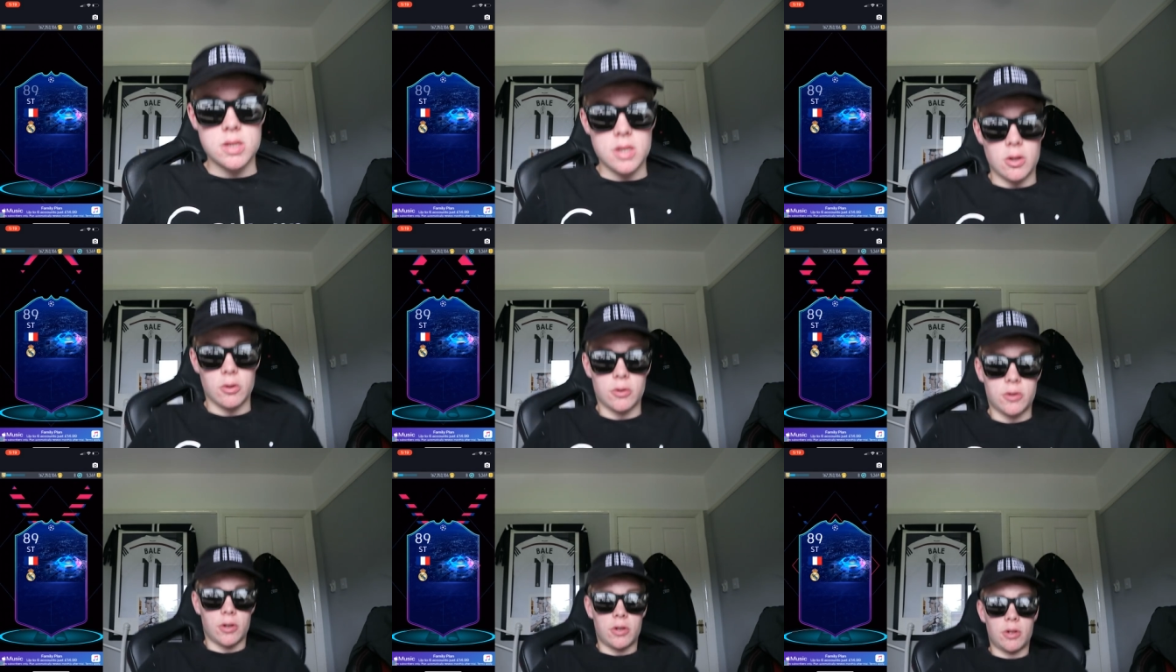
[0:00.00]
It
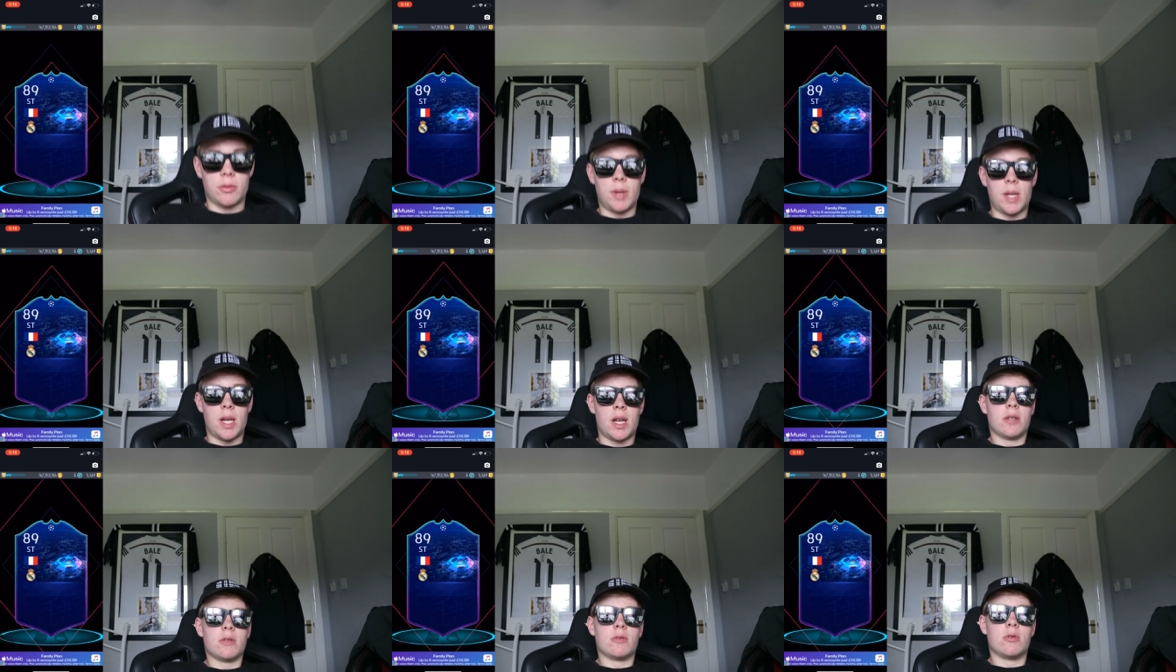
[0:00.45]
also could have
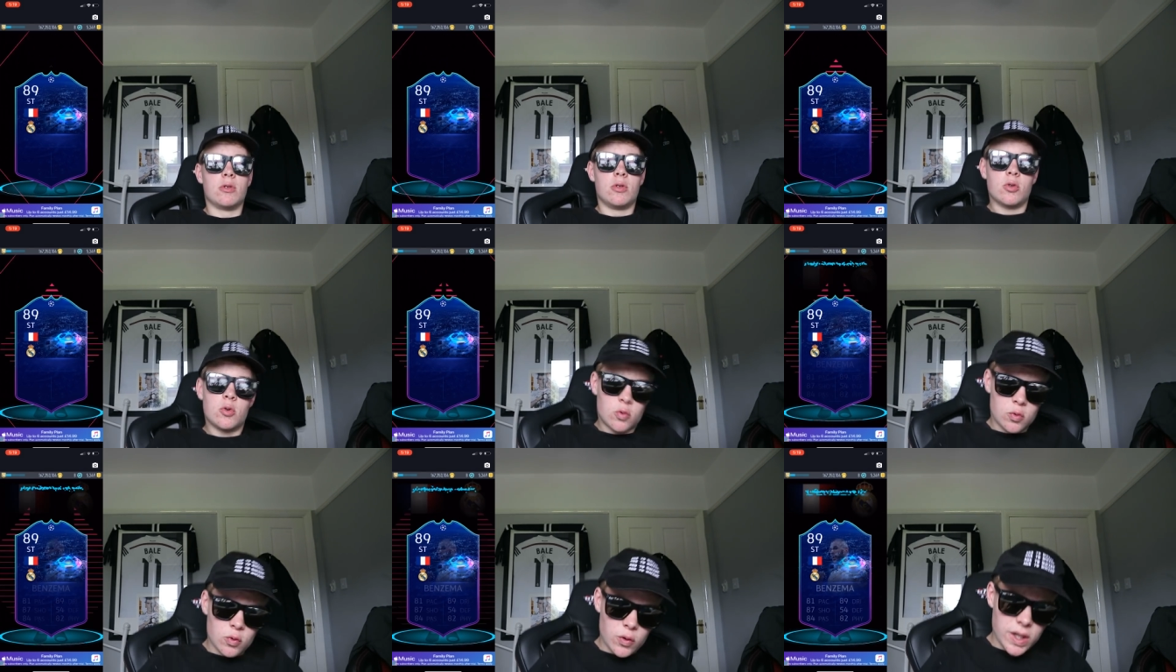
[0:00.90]
been
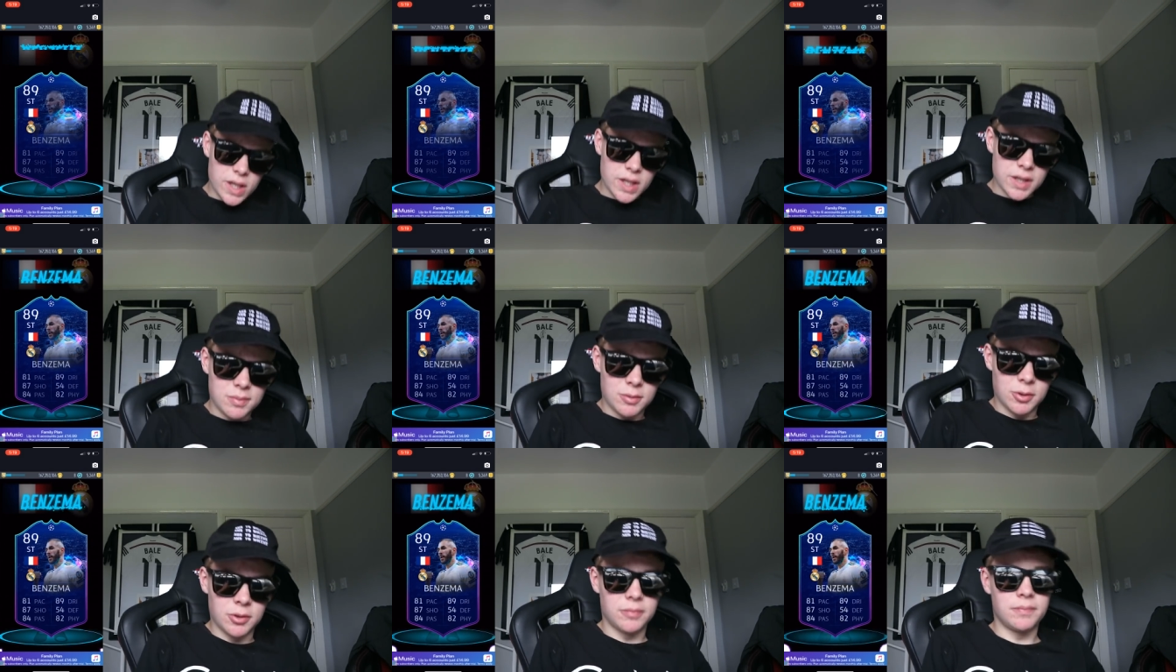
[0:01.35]
Antoine
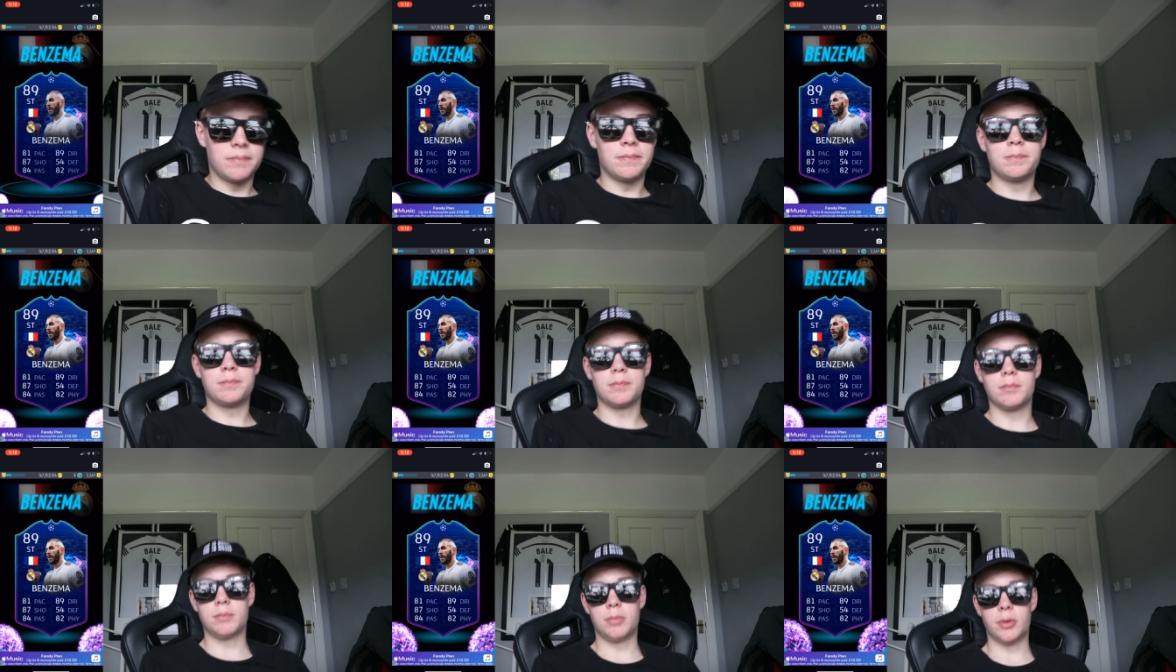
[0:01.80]
Griezmann,
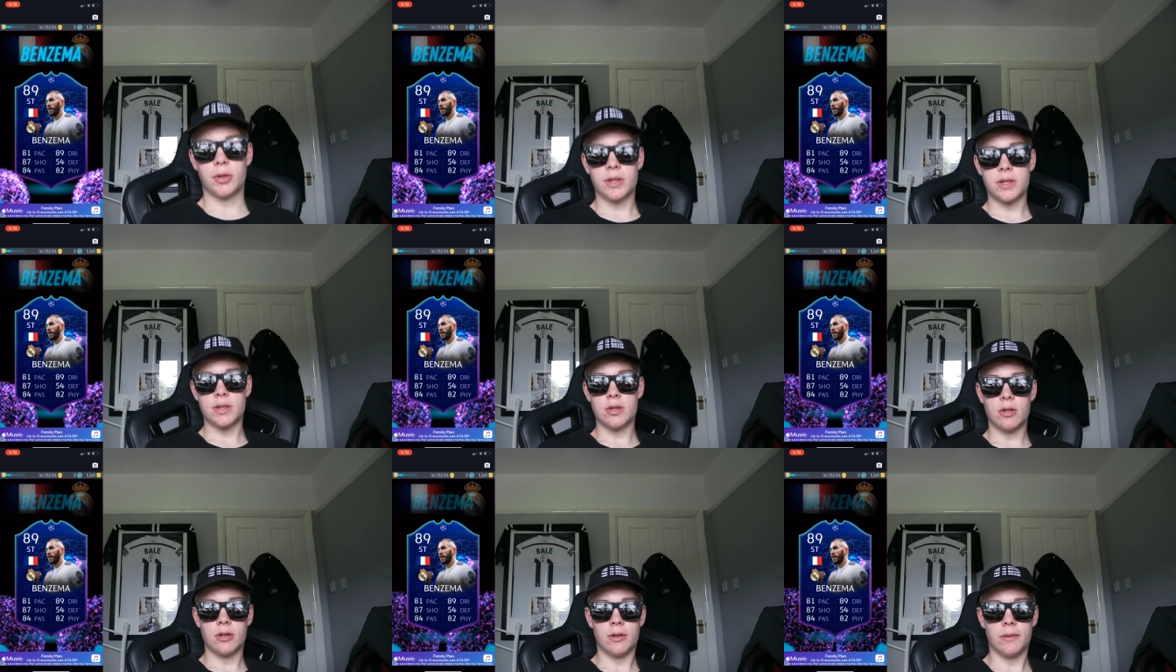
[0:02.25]
but
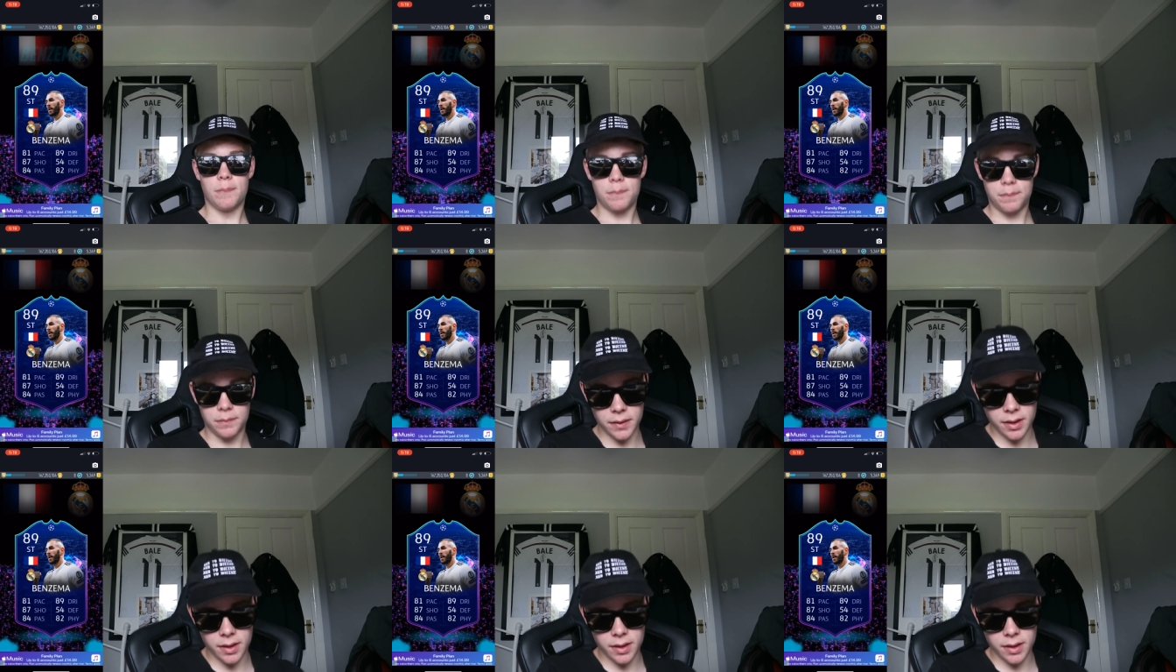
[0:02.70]
it's not.